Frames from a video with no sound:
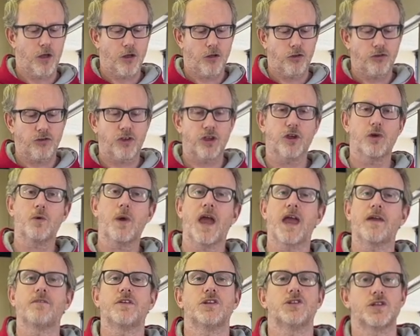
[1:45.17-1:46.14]
2
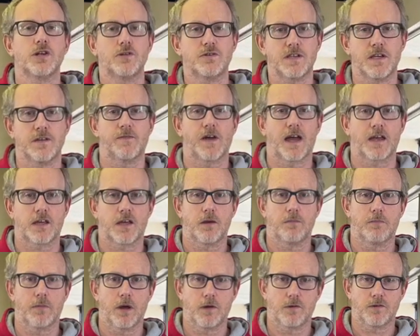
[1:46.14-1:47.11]
heavy duty
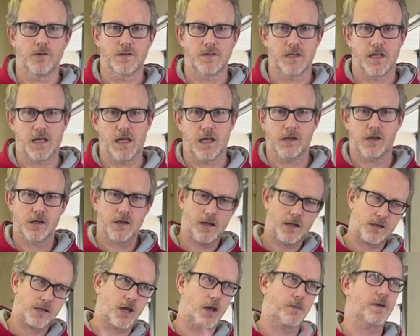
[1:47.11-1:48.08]
vacuum motors in it. So
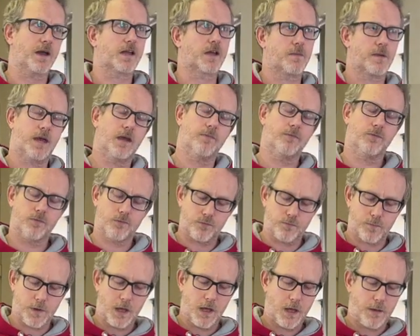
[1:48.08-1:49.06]
let's go back a bit.
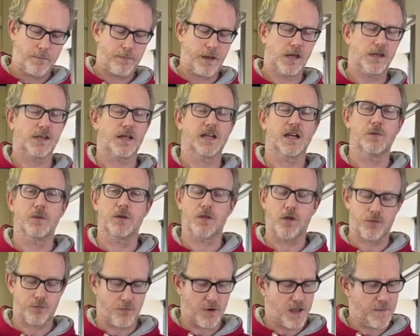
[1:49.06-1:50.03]
Basically, with the
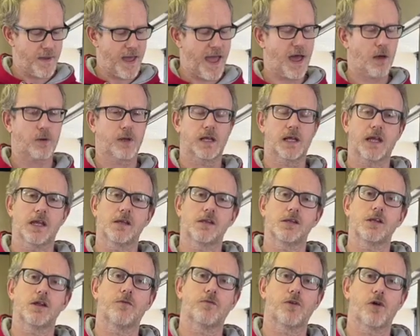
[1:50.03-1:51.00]
3 power leads,
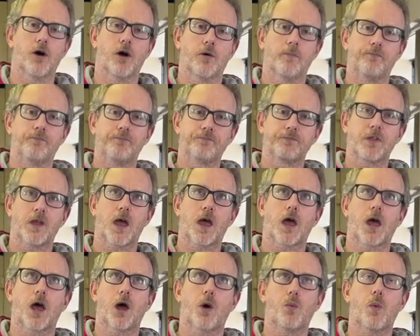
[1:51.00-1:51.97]
you've got
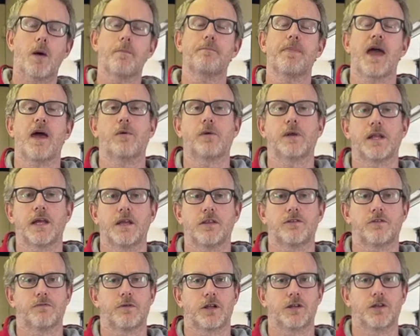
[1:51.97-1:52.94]
1 power lead
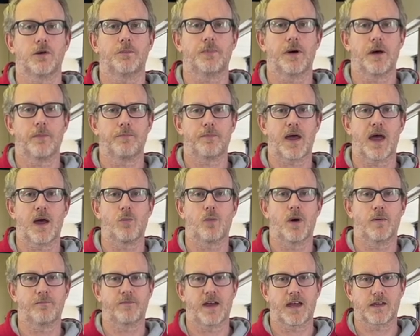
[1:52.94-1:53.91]
to run your pump and
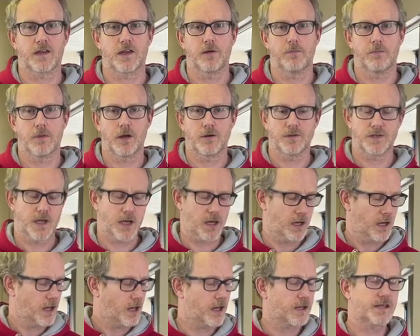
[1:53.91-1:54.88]
1 vacuum motor,
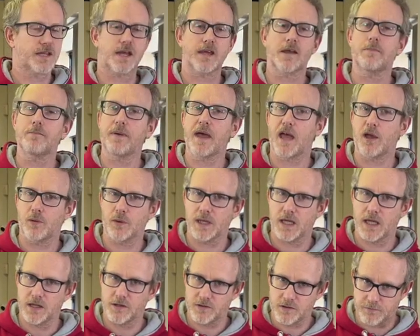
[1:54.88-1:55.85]
a second power
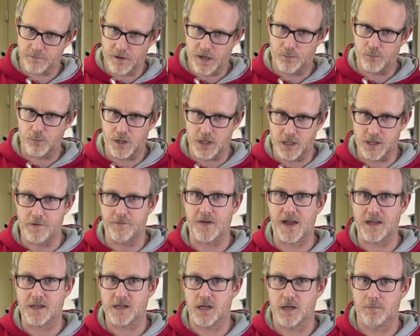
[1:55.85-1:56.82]
lead to run one of your
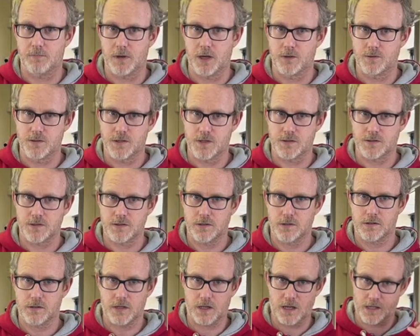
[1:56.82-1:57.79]
vacuum motors,
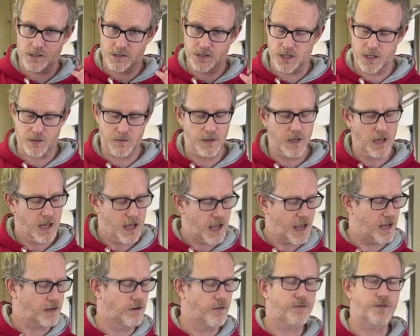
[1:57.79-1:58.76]
so that's 2,
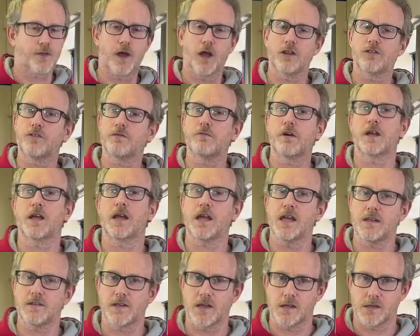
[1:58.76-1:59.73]
and the third to run a
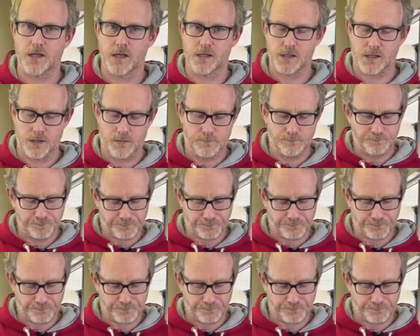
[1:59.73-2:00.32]
heating system.